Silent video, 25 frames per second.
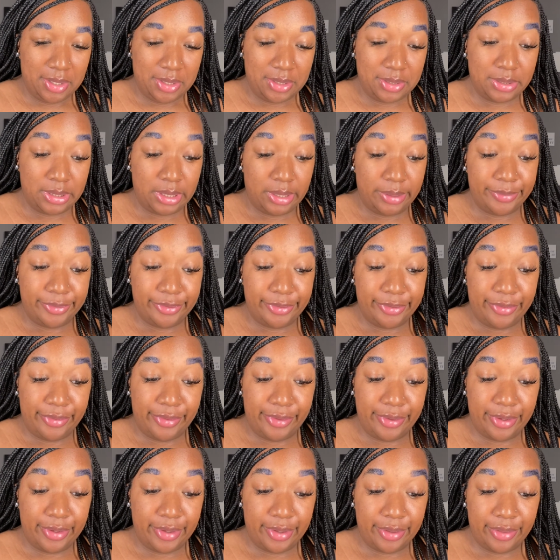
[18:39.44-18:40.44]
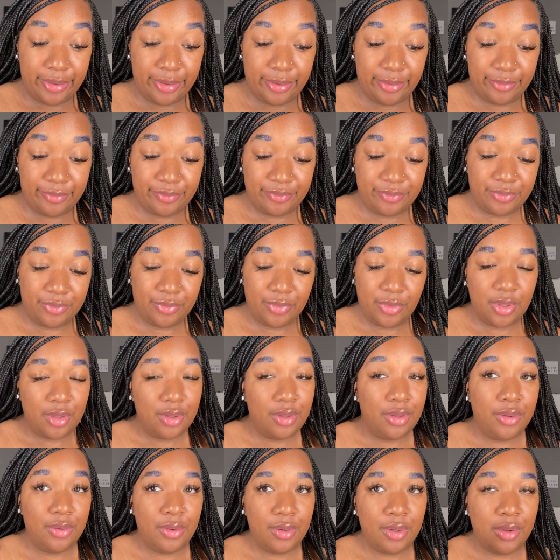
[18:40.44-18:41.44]
Absolutely nothing
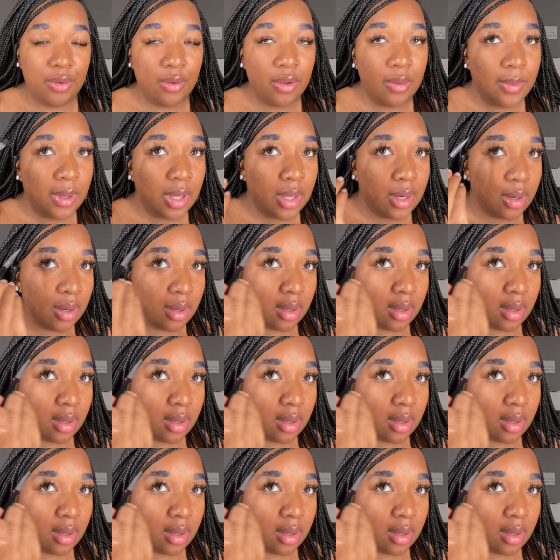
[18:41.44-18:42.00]
you can do about it.